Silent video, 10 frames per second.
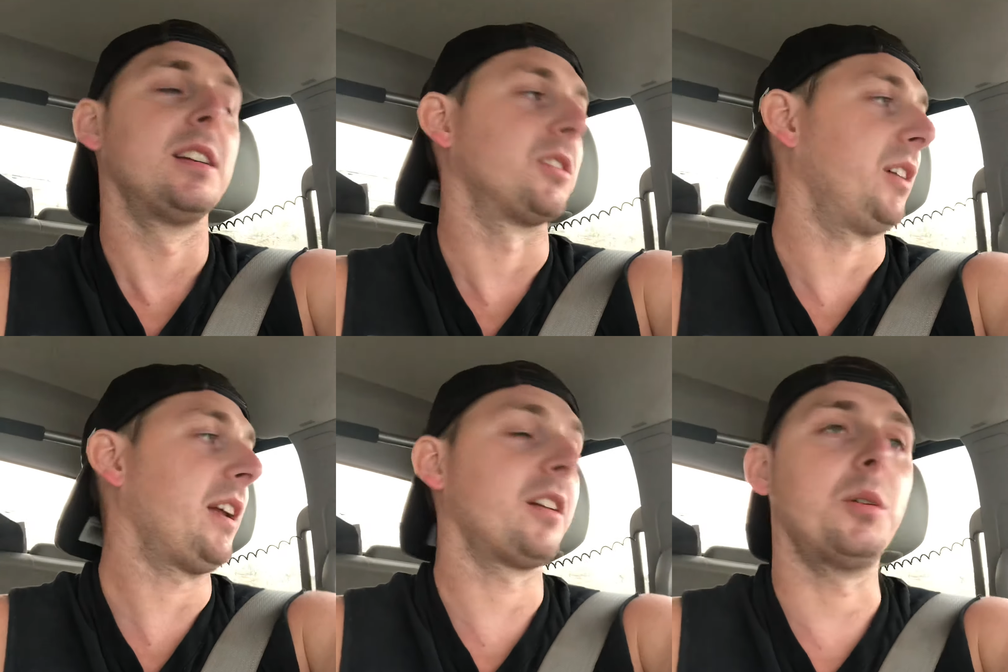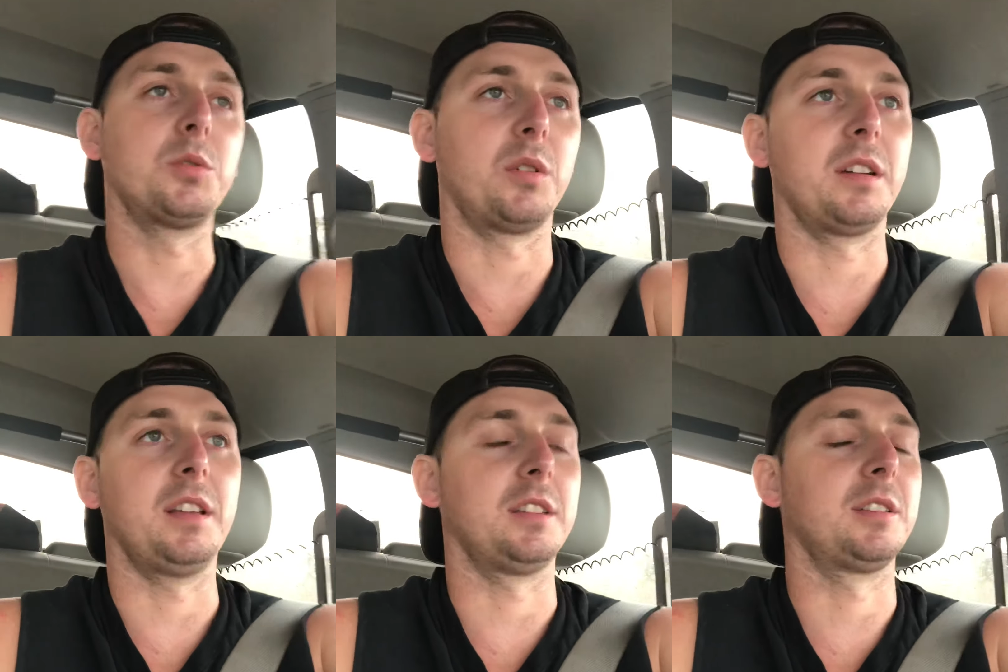So I don't know which one
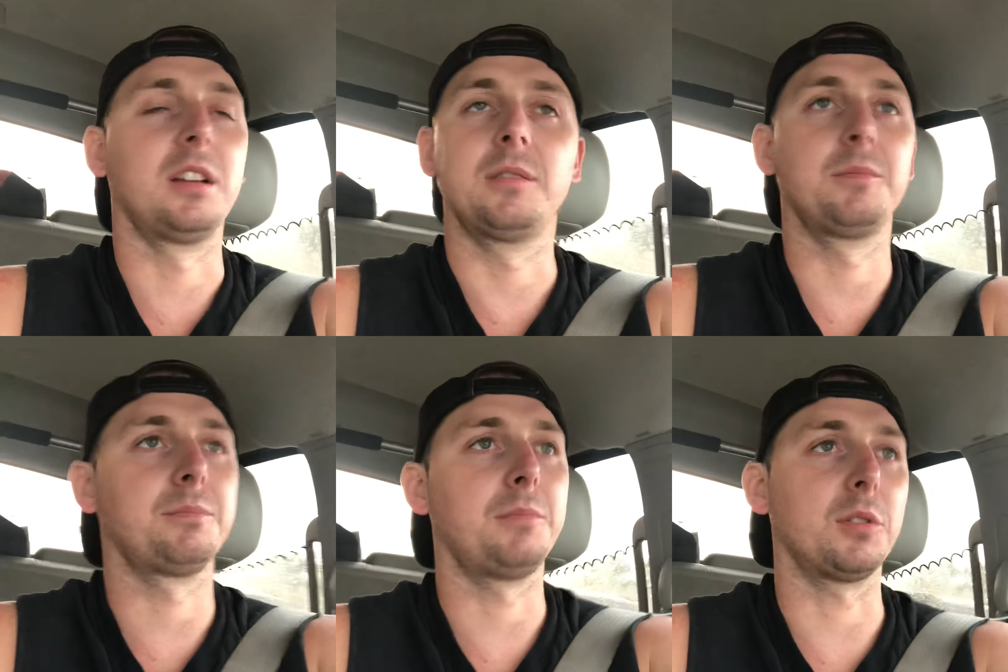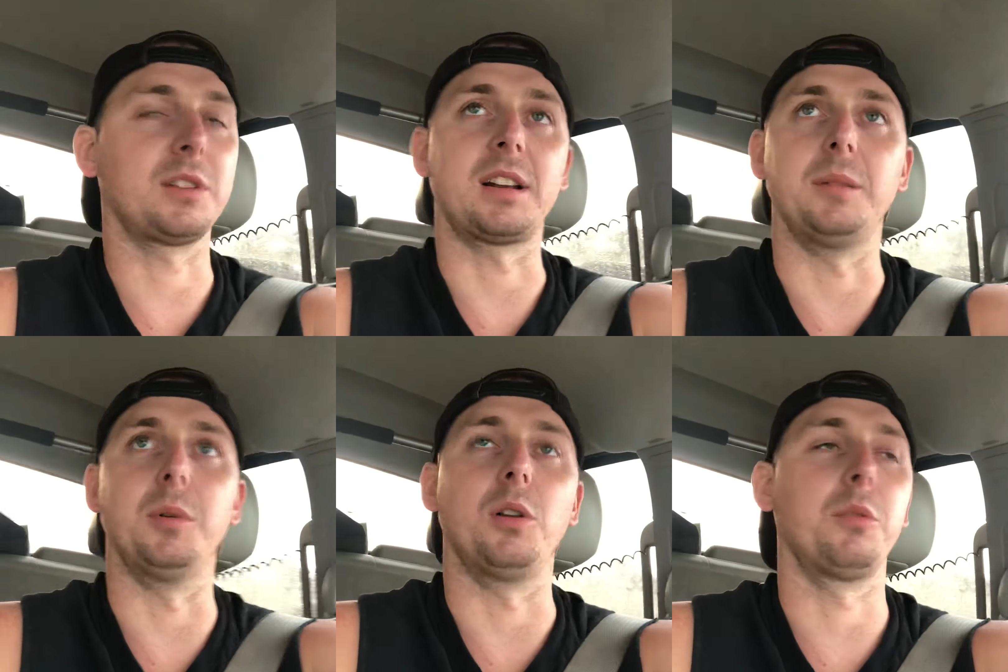it is, most likely
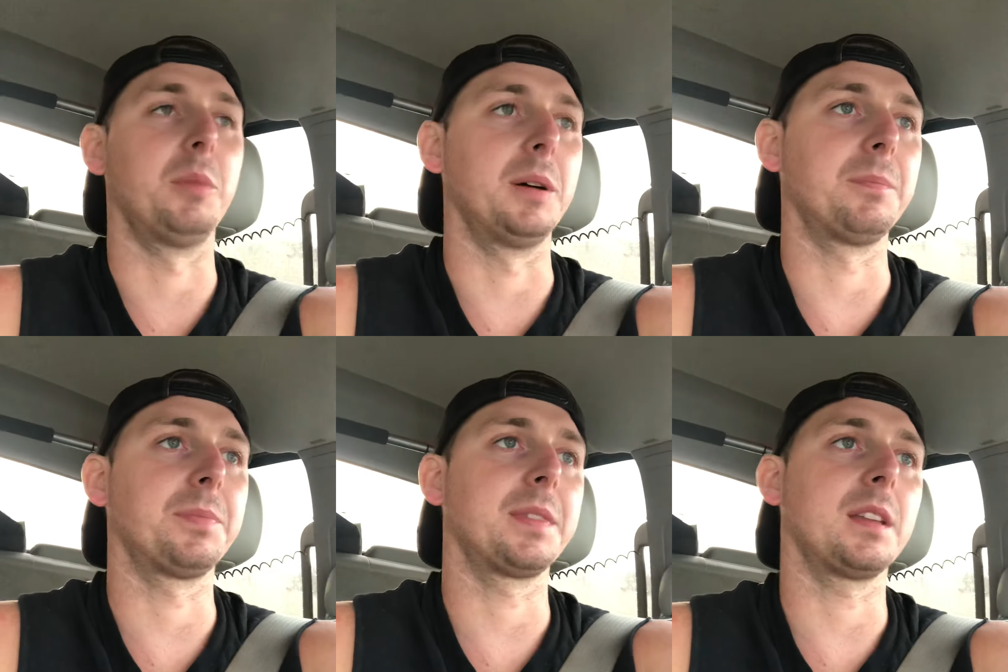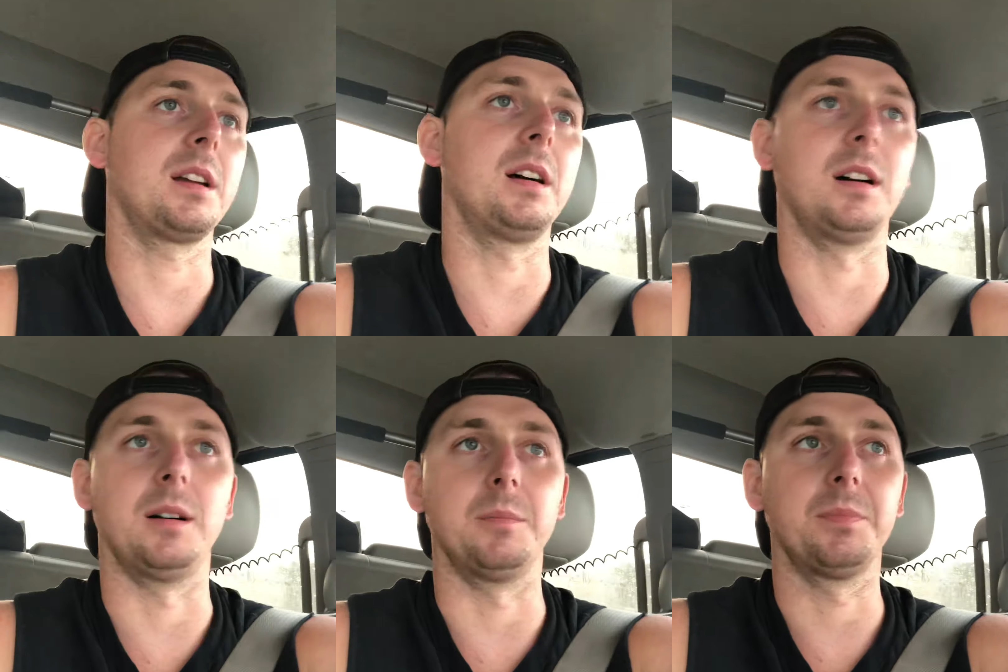both, but
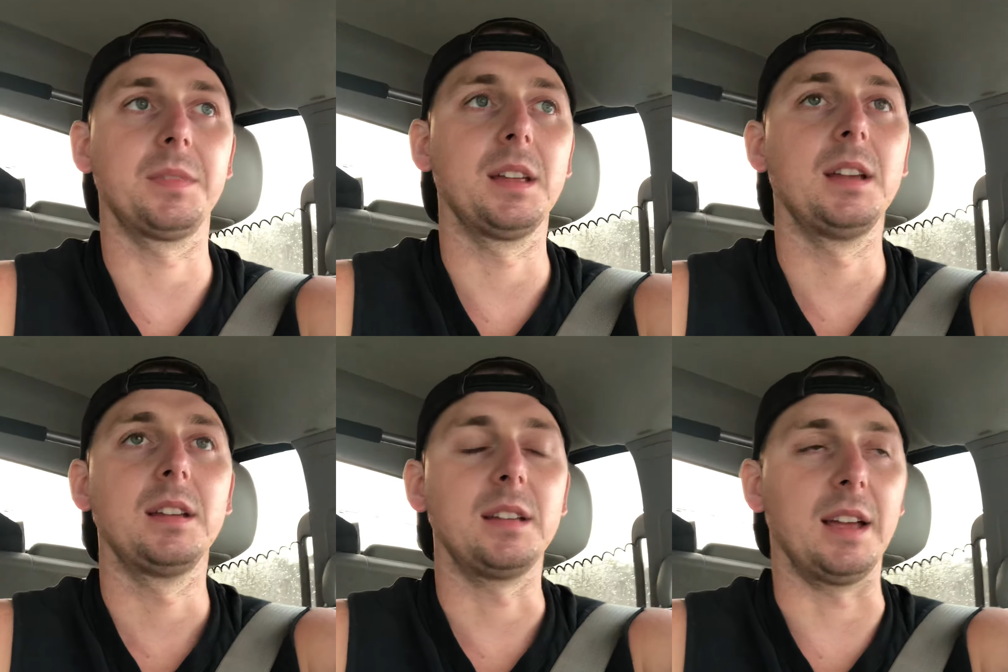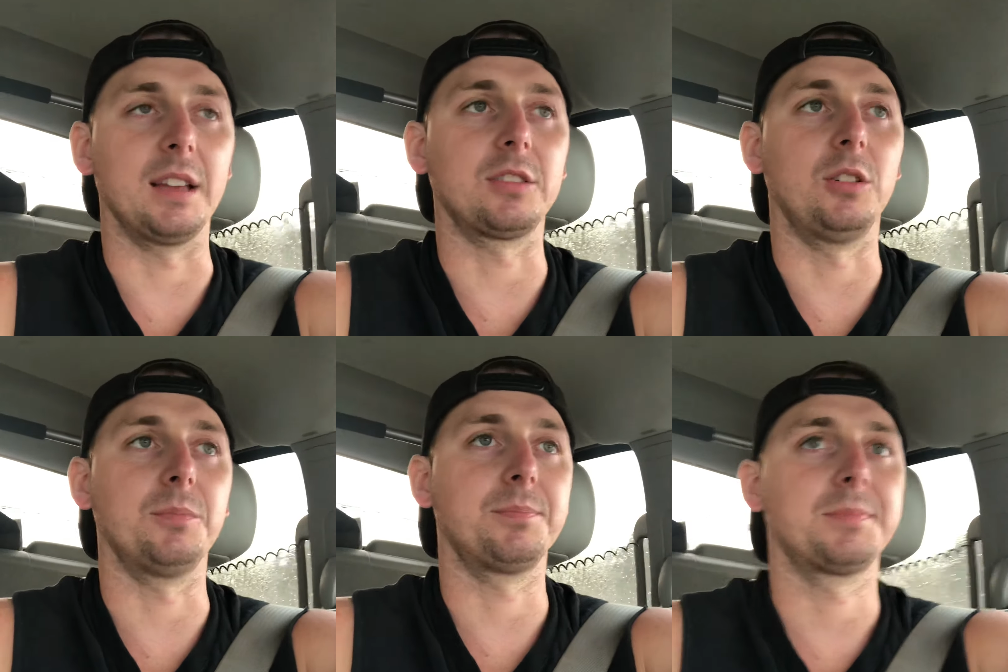yeah,
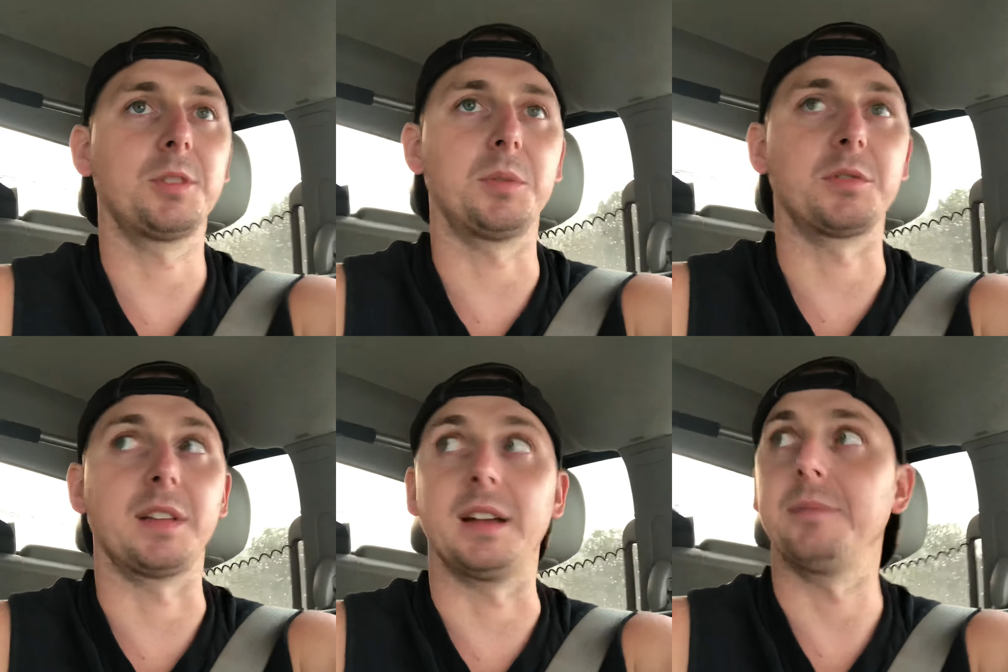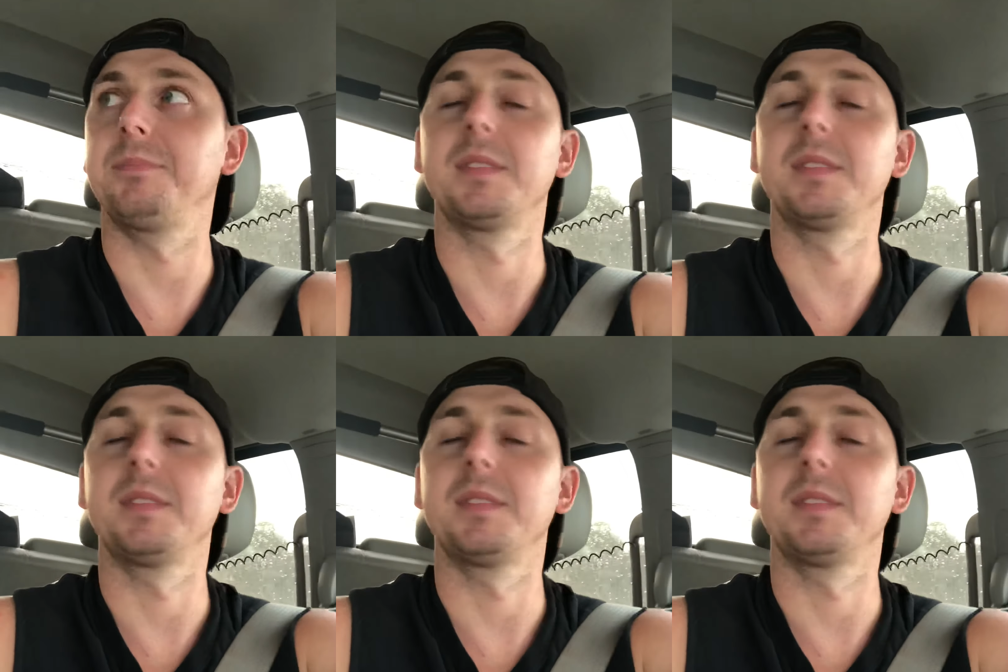so much for that.